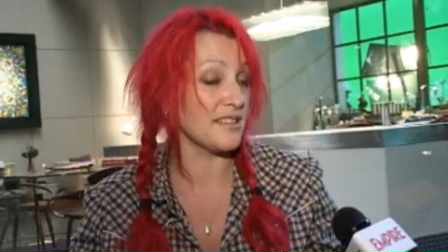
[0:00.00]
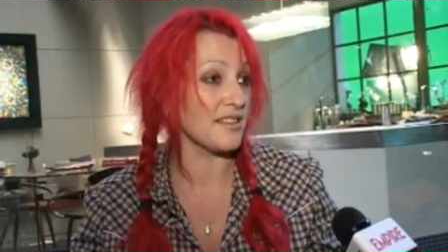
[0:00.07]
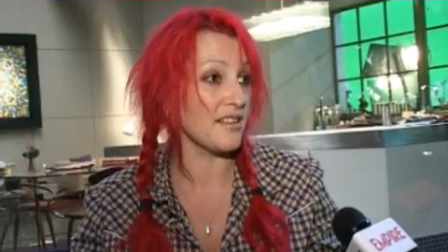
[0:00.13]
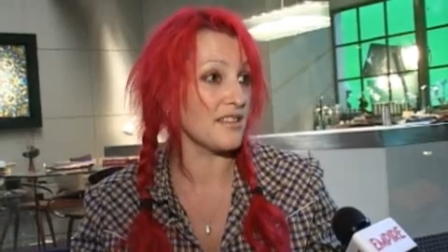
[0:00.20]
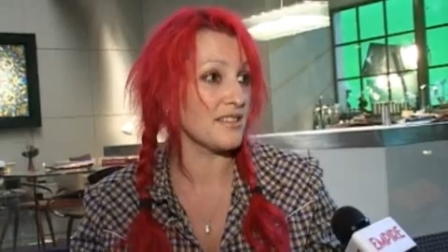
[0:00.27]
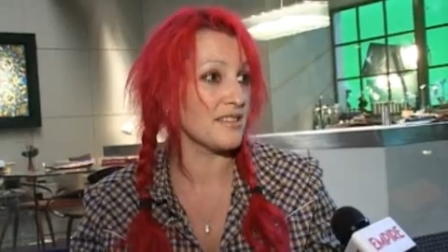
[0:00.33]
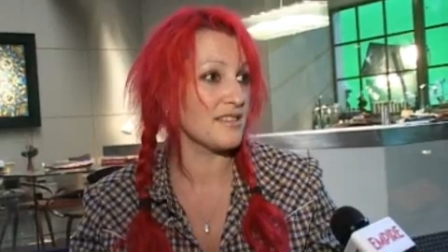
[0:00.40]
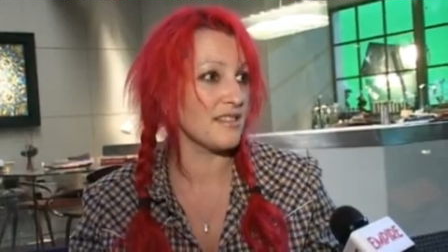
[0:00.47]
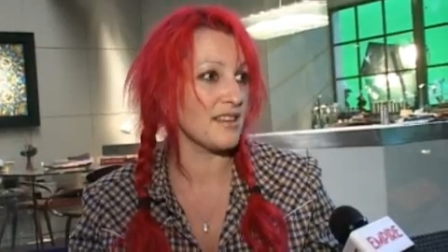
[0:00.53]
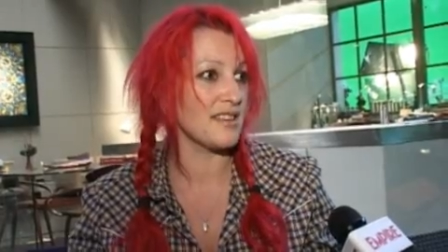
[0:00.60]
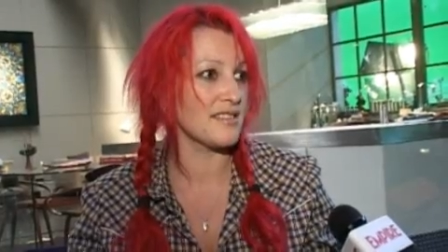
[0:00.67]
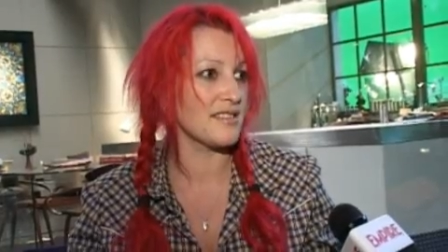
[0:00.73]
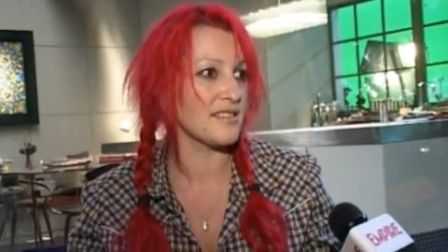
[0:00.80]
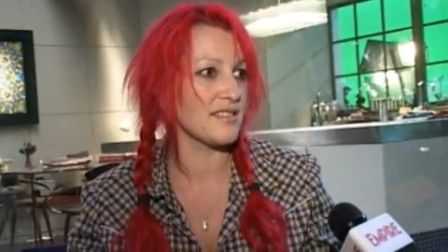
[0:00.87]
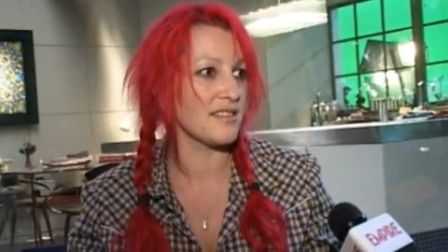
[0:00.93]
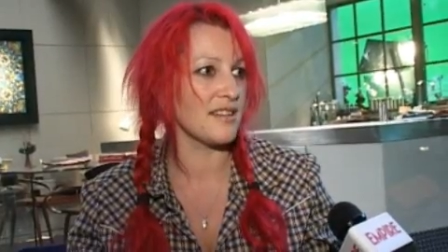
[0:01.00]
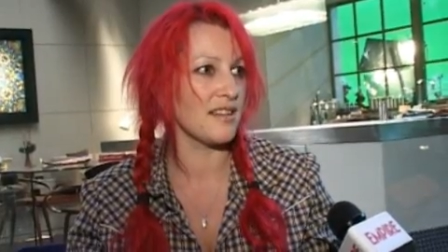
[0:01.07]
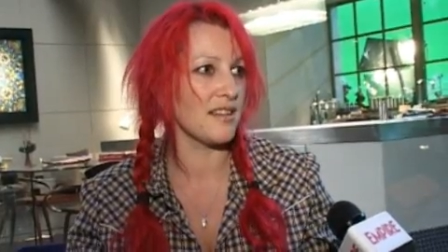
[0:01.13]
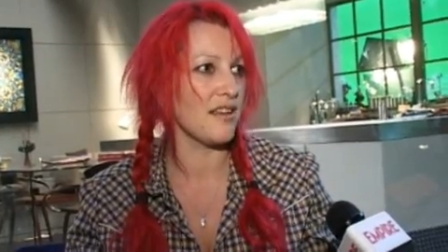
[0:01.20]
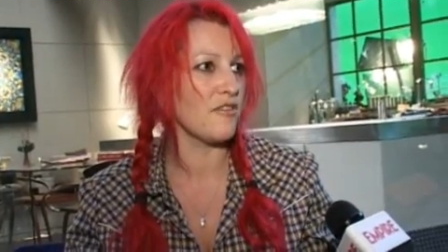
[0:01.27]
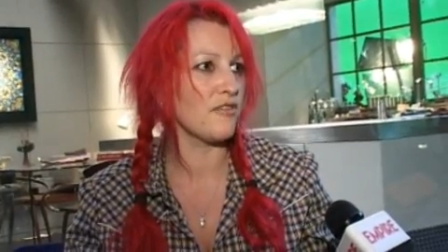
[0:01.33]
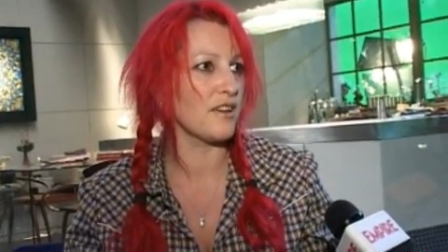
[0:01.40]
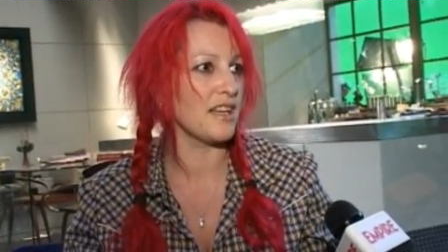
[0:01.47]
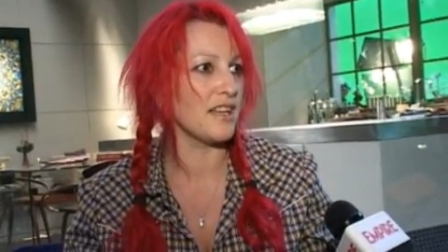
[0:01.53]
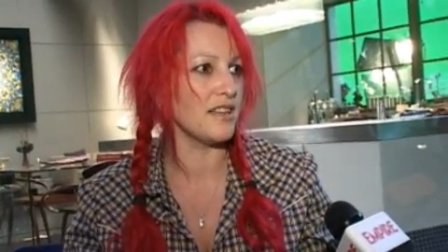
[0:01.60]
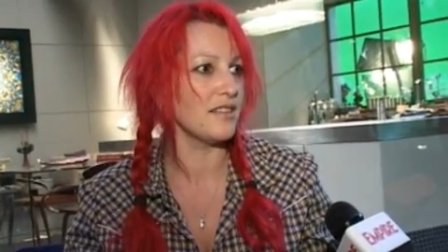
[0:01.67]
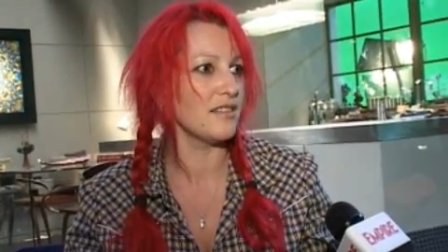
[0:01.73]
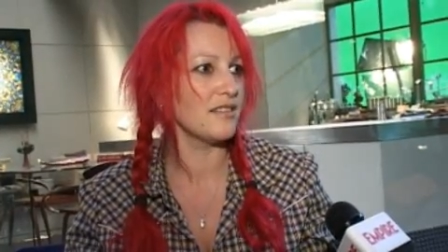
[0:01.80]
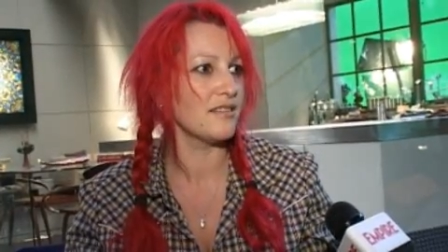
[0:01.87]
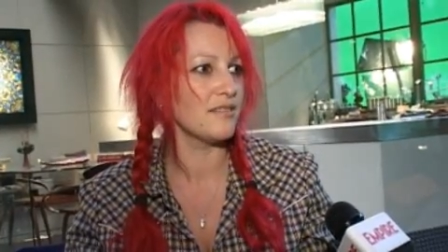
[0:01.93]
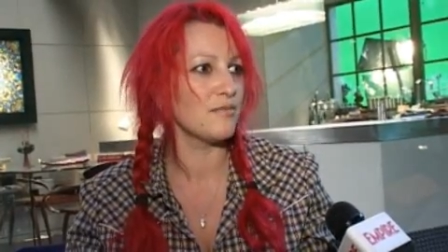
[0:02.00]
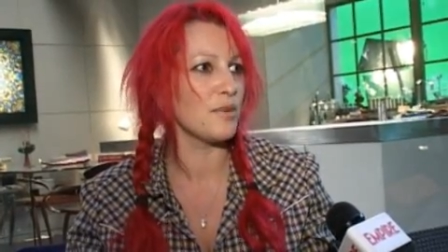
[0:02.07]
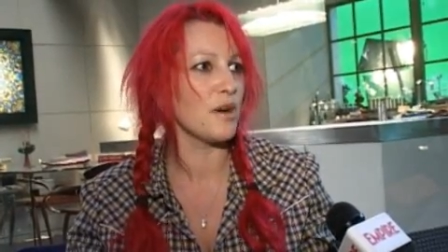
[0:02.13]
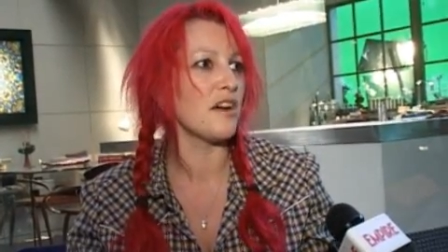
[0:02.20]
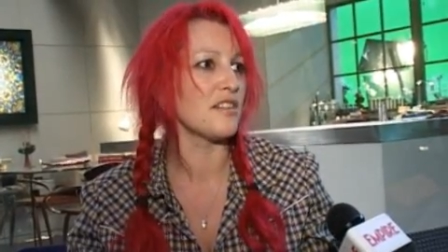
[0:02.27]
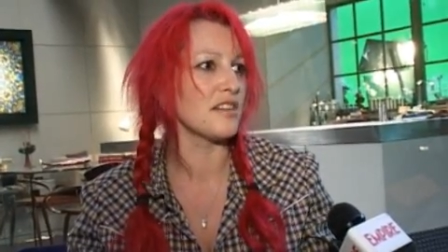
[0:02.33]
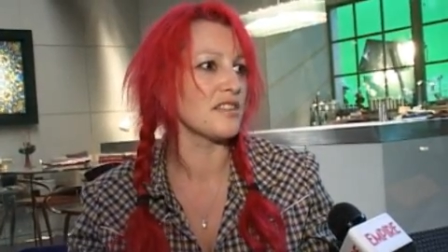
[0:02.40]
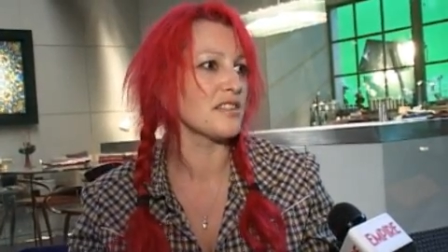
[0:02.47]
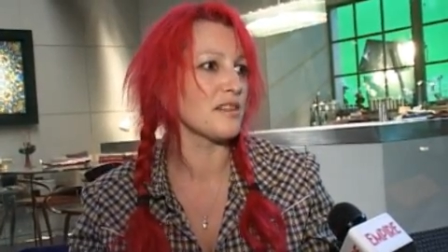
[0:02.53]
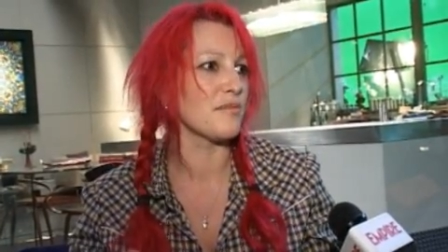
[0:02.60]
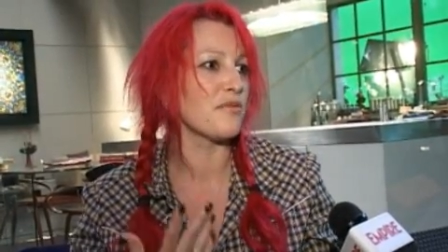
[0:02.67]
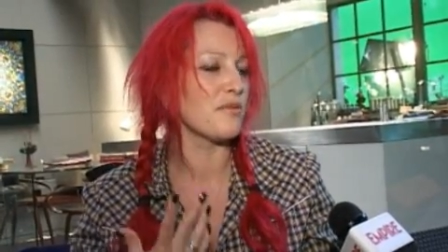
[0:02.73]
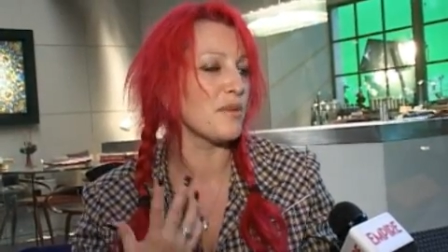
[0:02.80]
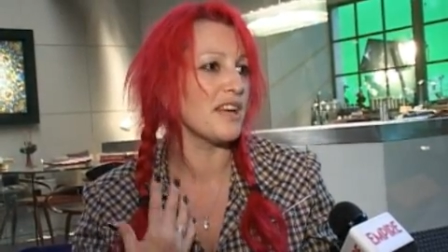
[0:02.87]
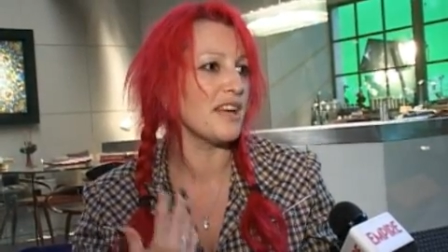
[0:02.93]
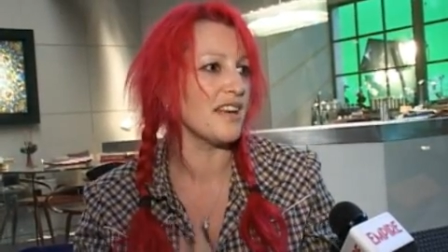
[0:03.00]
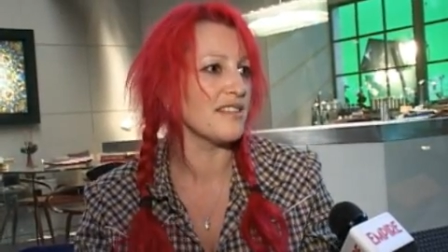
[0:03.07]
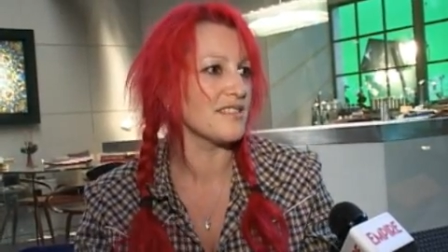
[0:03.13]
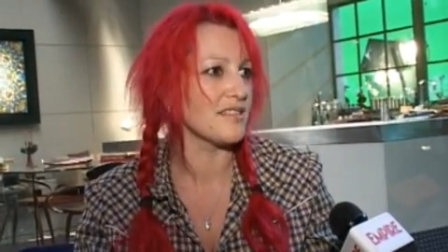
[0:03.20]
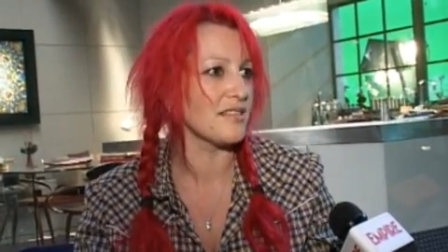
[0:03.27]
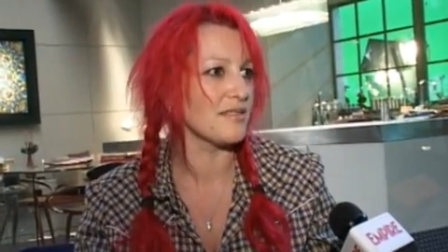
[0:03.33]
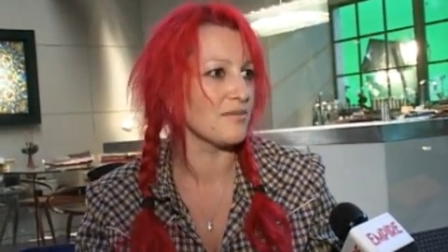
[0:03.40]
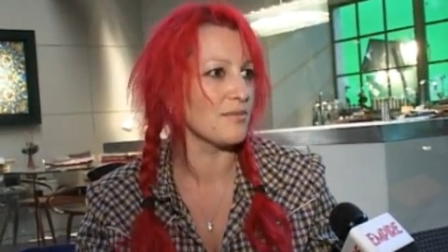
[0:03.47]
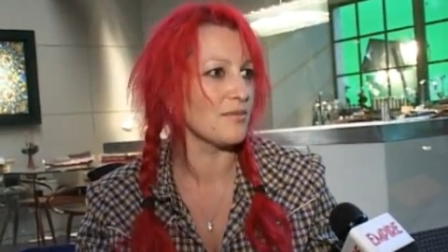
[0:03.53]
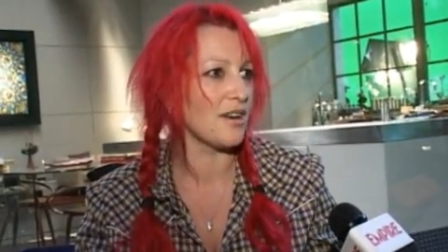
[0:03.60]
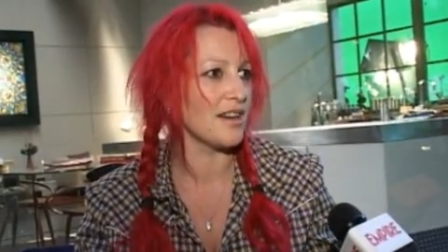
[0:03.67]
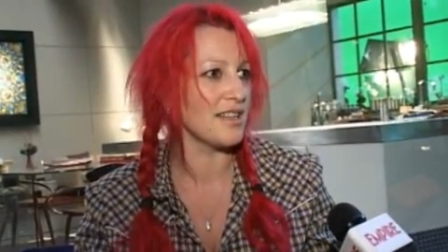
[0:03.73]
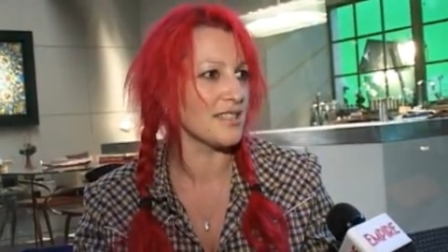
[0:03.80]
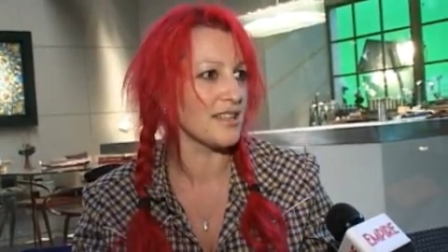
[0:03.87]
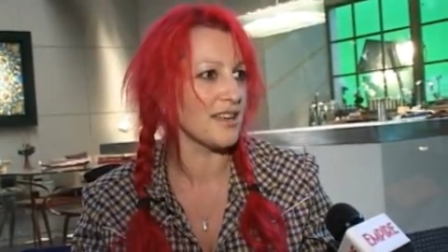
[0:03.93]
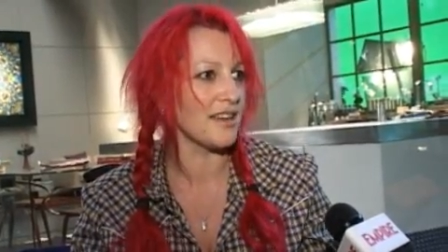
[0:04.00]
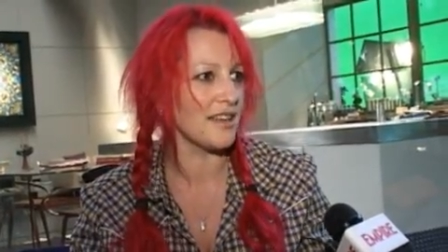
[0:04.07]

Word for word: So it's it's a lovely partnership for me as a writer.